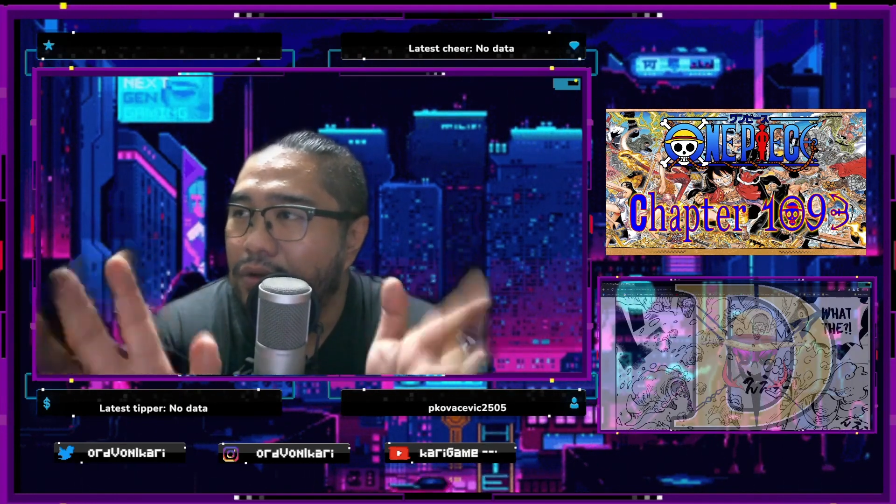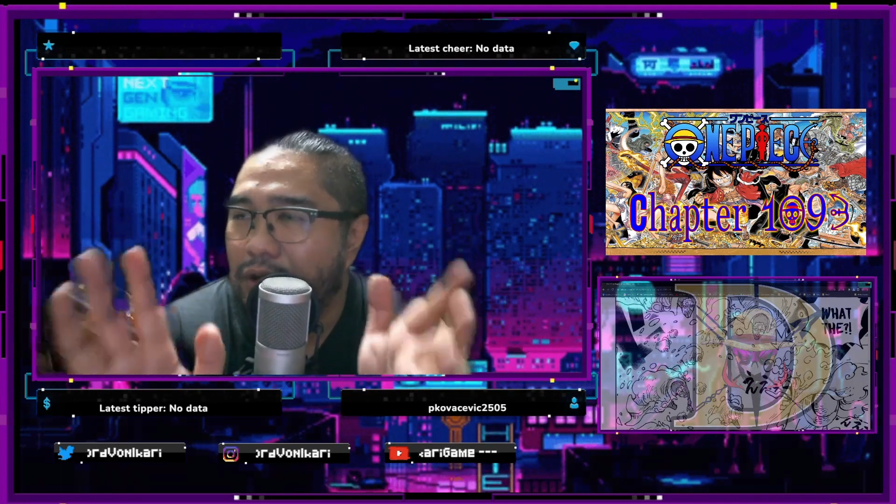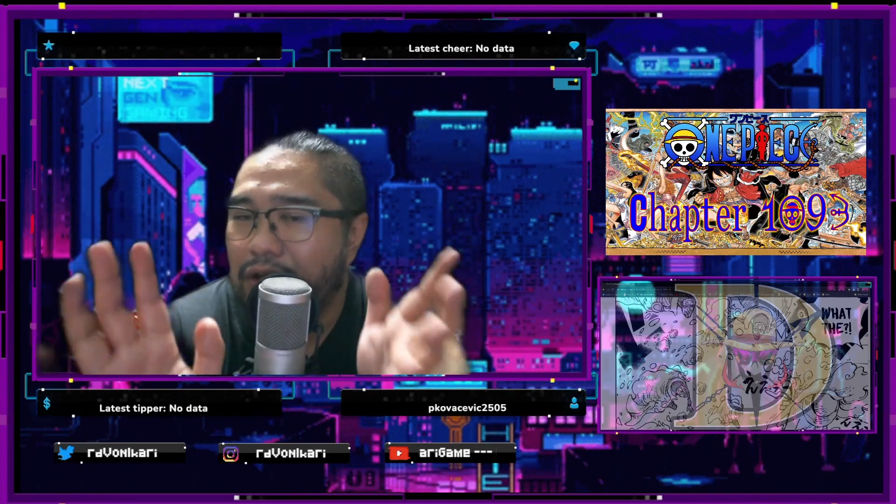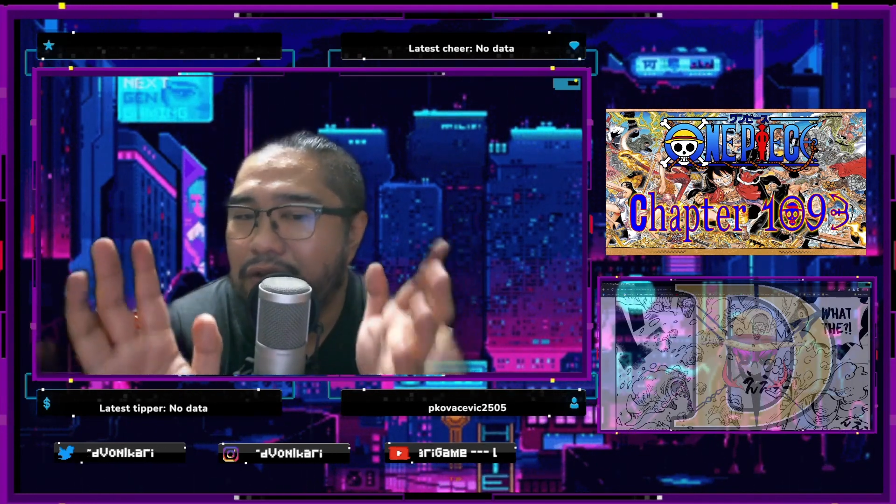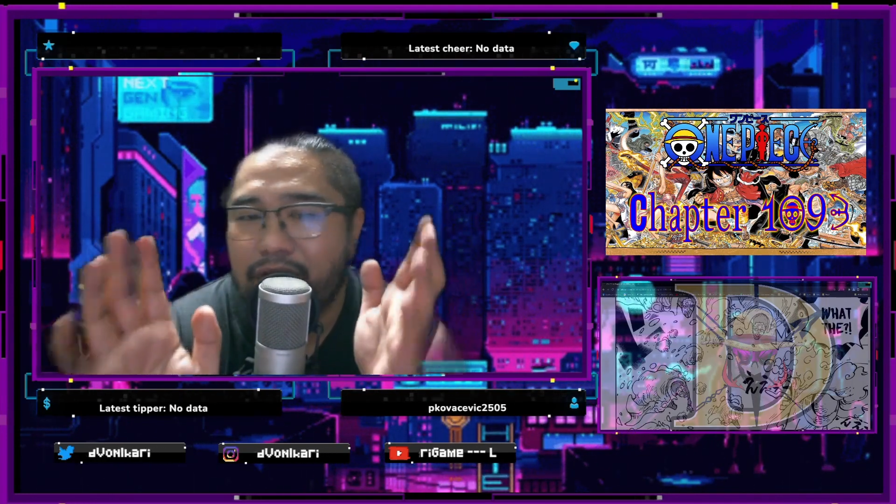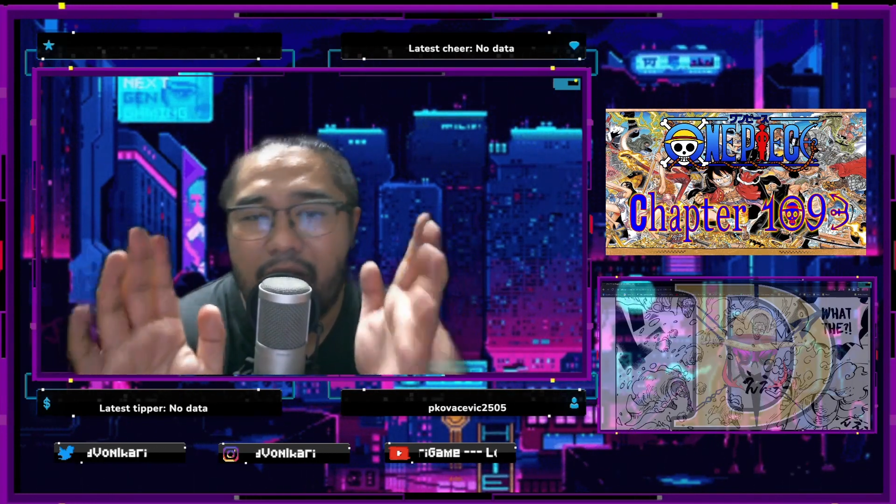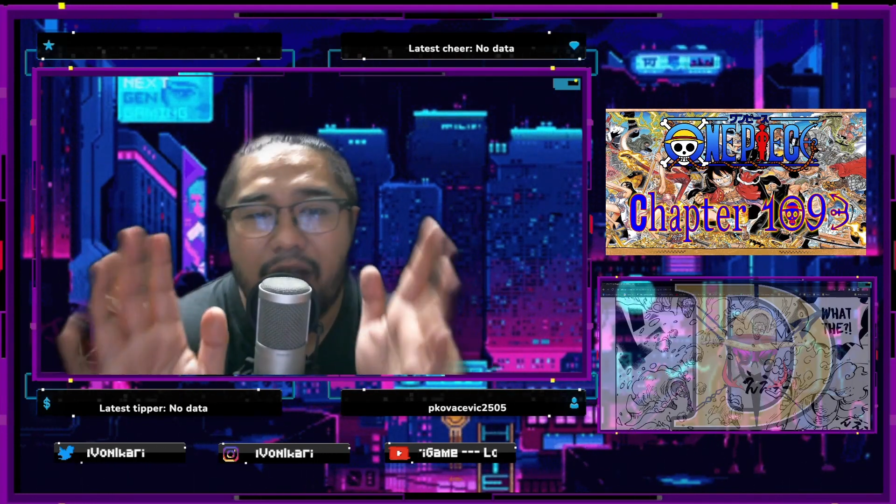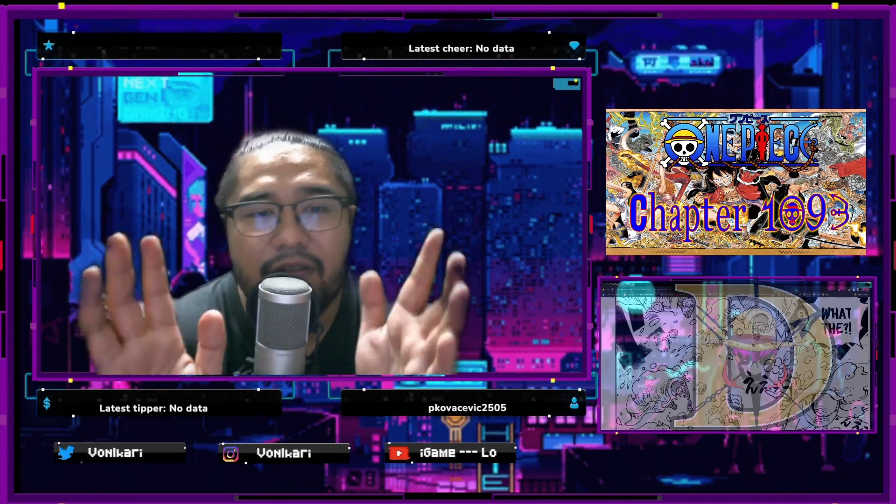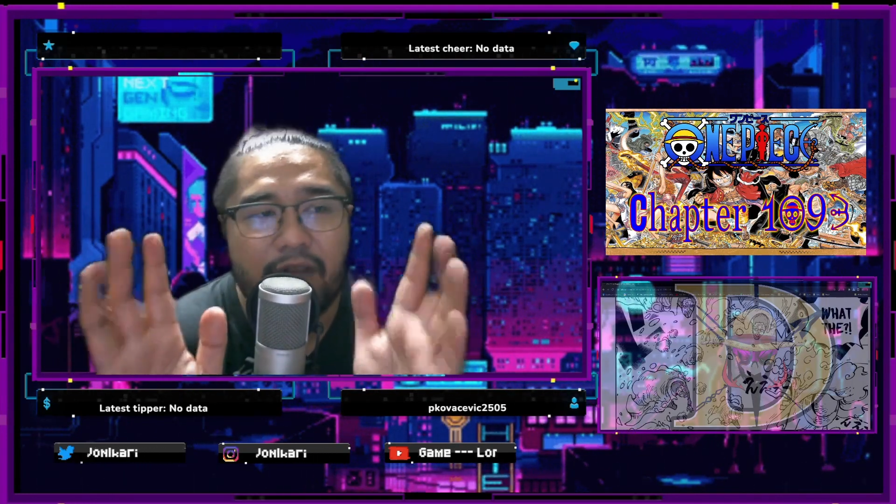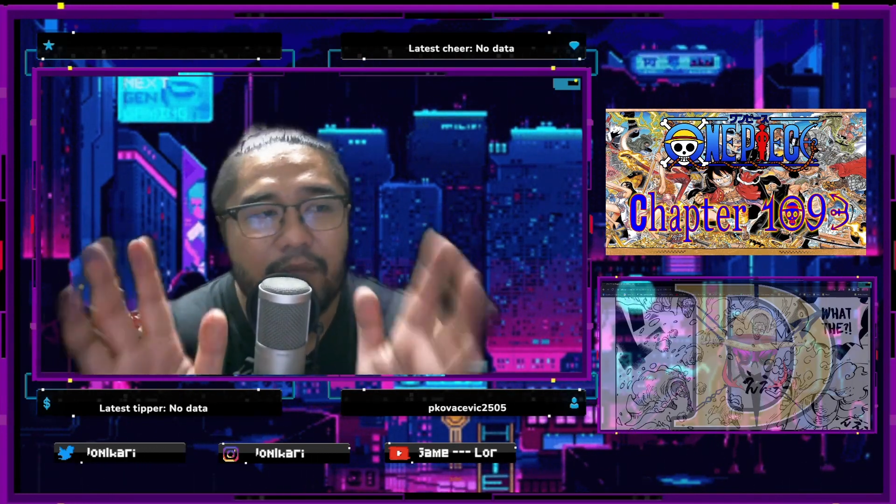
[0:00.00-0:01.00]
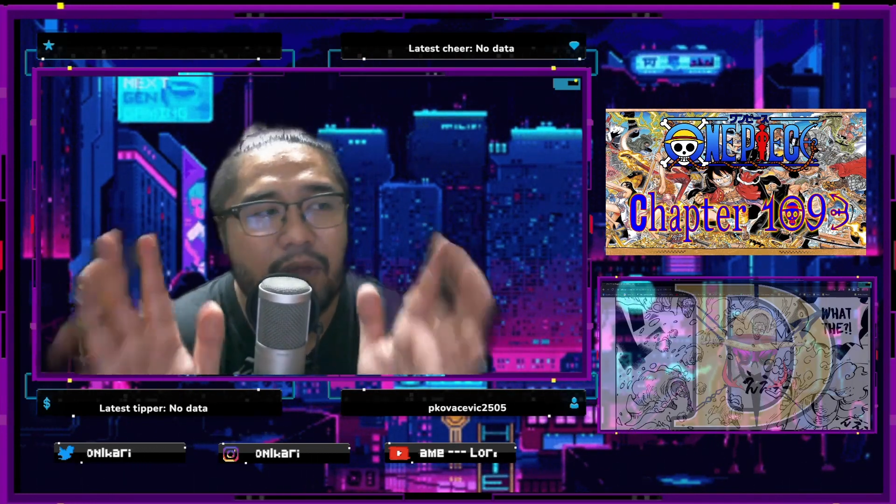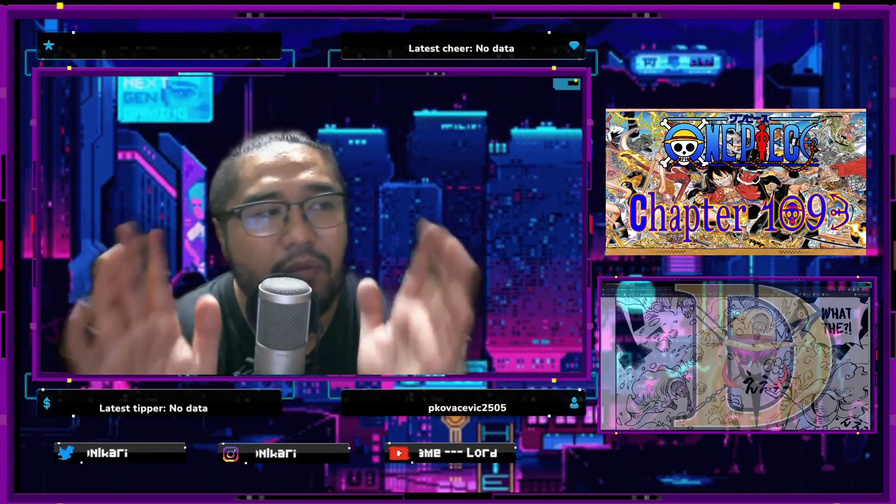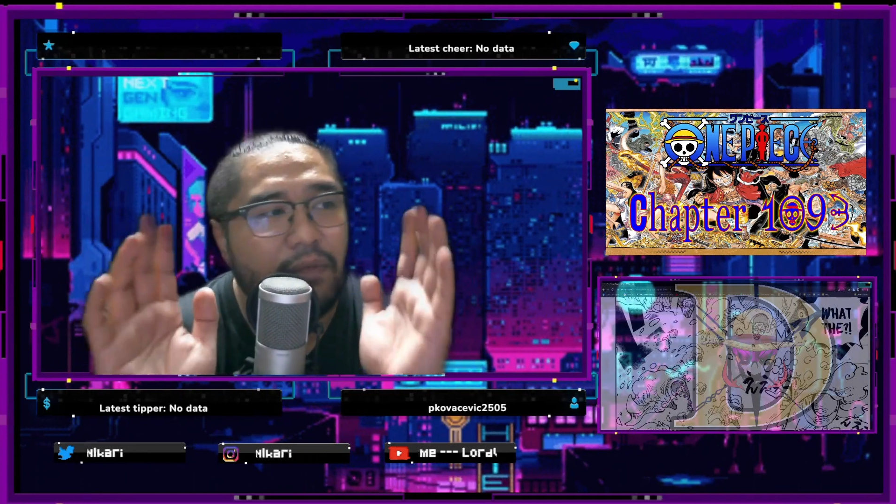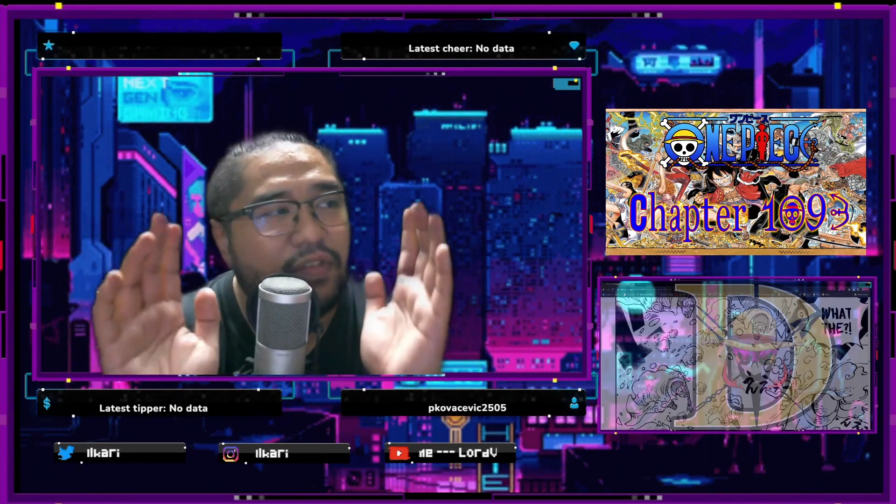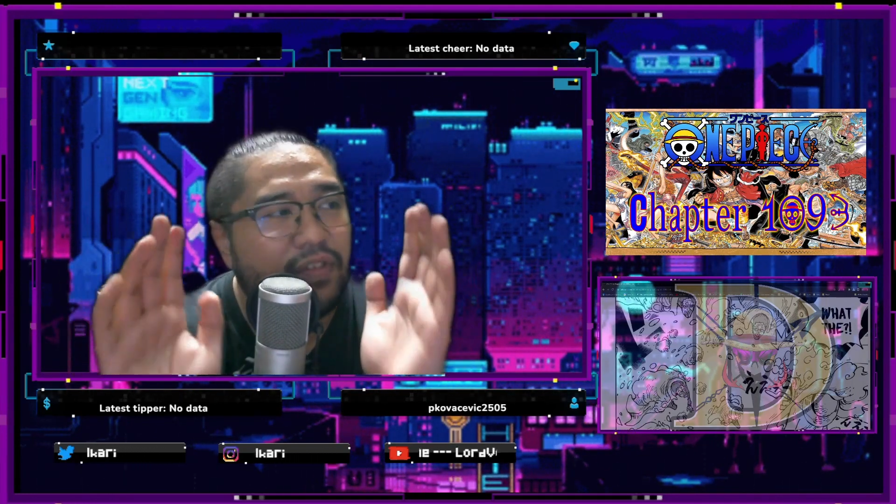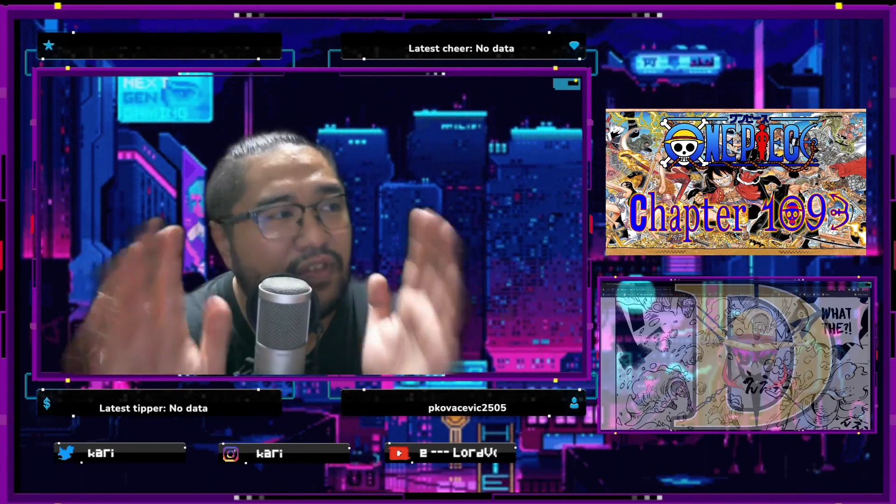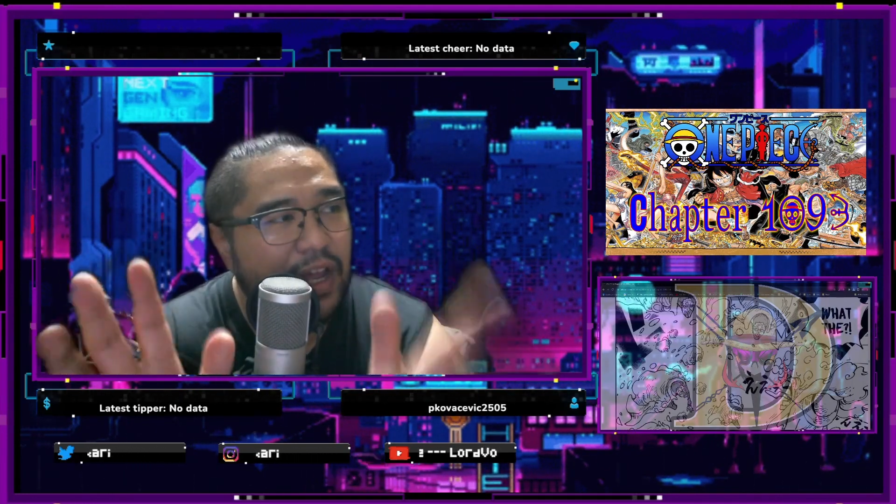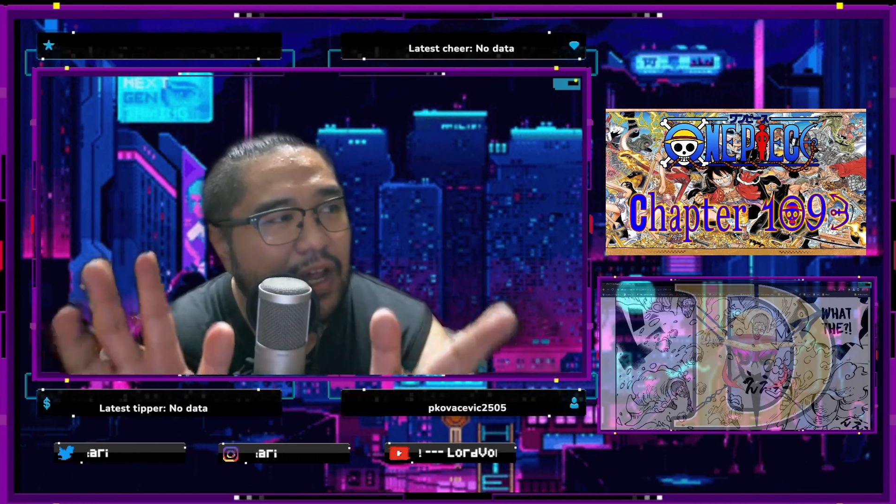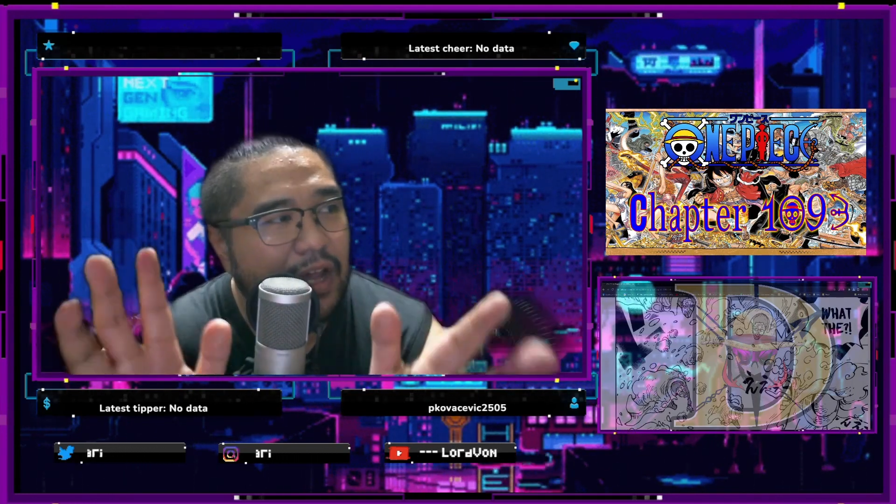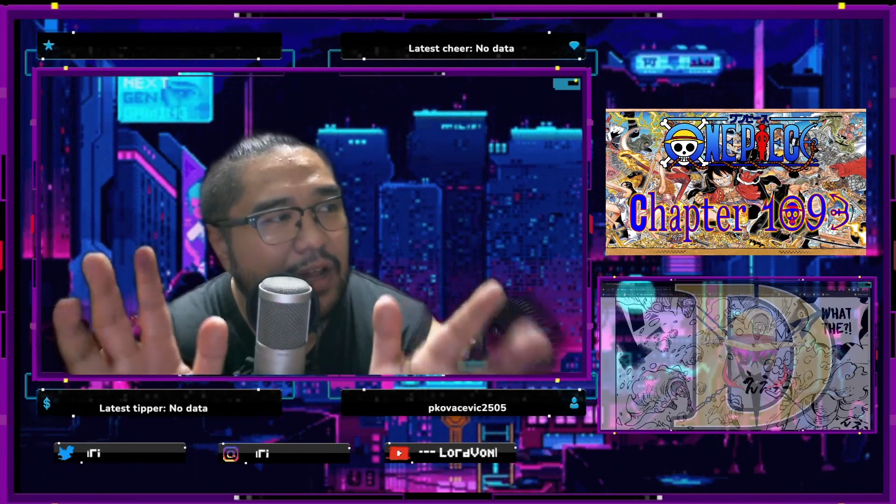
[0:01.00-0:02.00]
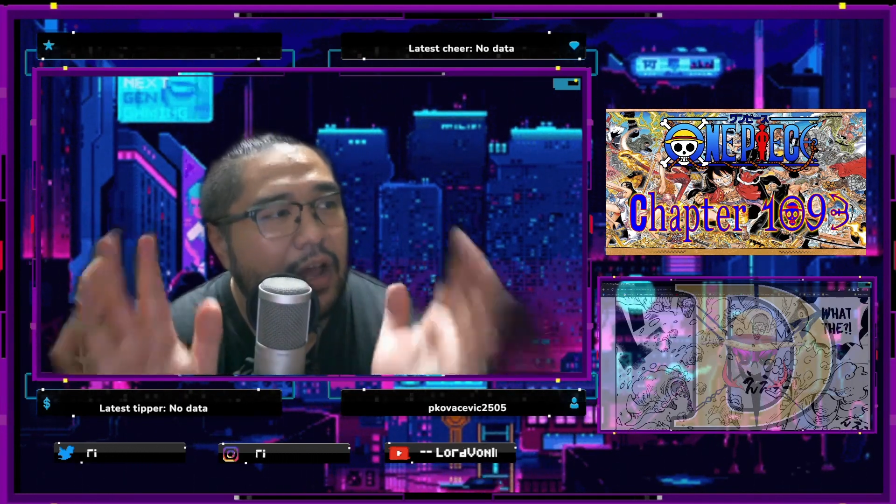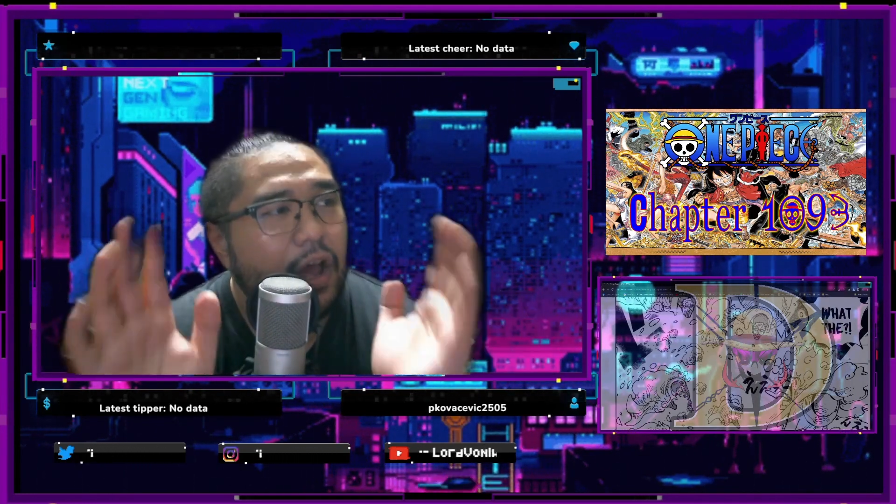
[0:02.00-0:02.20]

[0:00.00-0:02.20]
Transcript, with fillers: This is not something we've seen